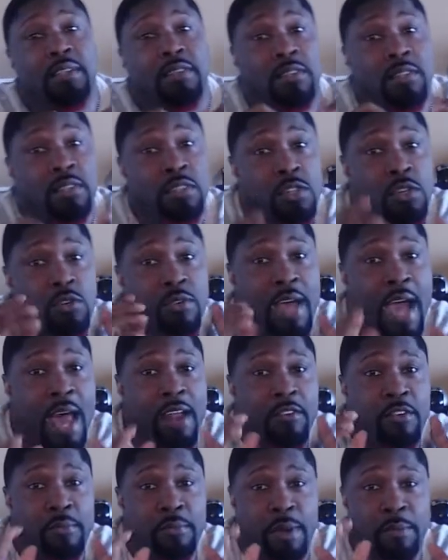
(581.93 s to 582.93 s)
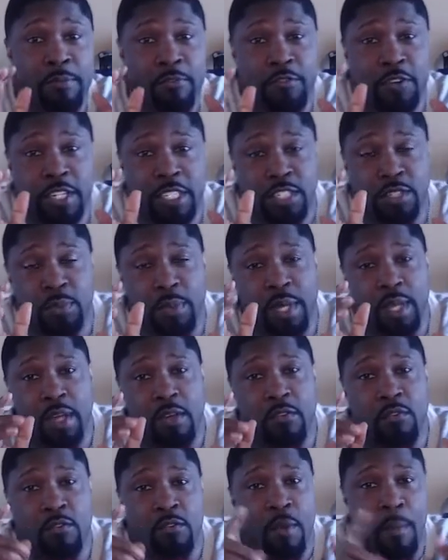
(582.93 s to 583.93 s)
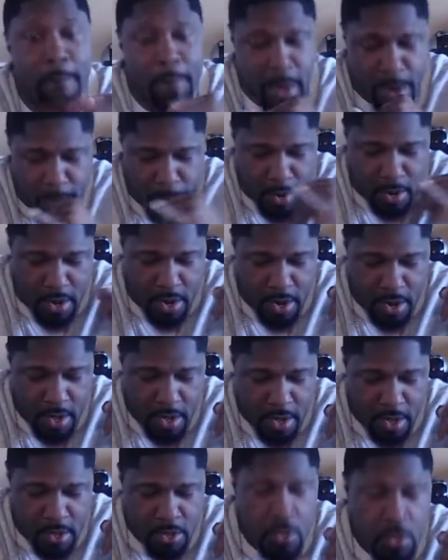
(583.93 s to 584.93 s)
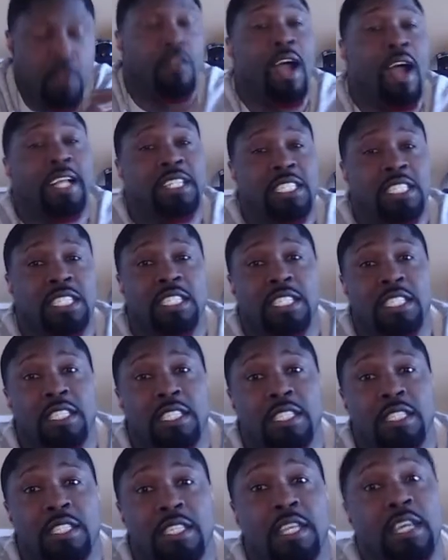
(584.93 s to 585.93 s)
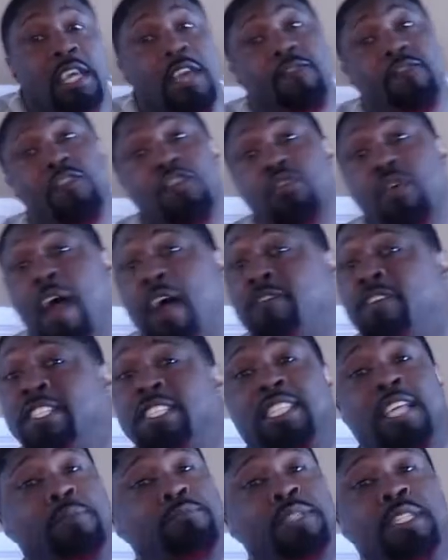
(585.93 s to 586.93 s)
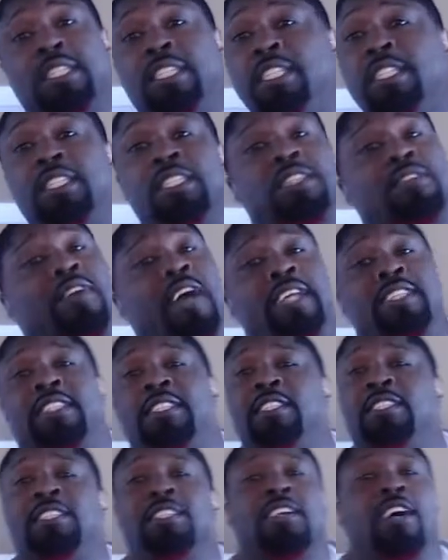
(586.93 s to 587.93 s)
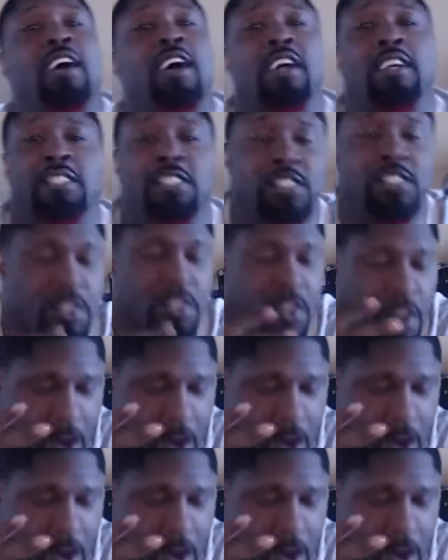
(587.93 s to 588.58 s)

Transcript: You got to remember for this week. Remember your righteousness. If you have accepted Jesus Christ into your heart, you